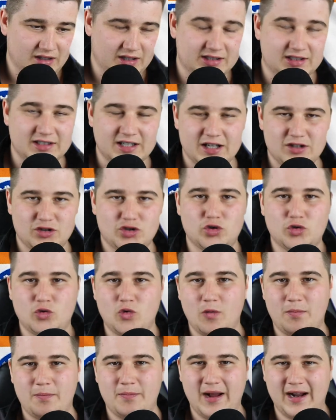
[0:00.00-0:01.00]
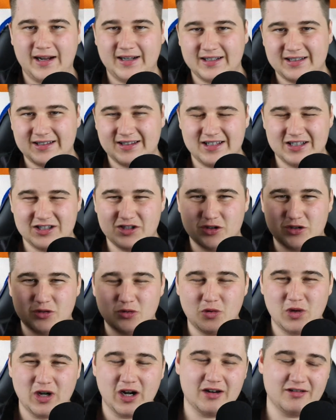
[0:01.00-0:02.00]
the central bank
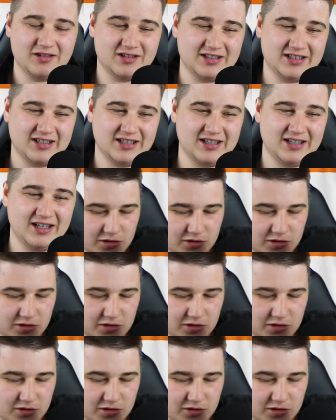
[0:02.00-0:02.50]
digital currency,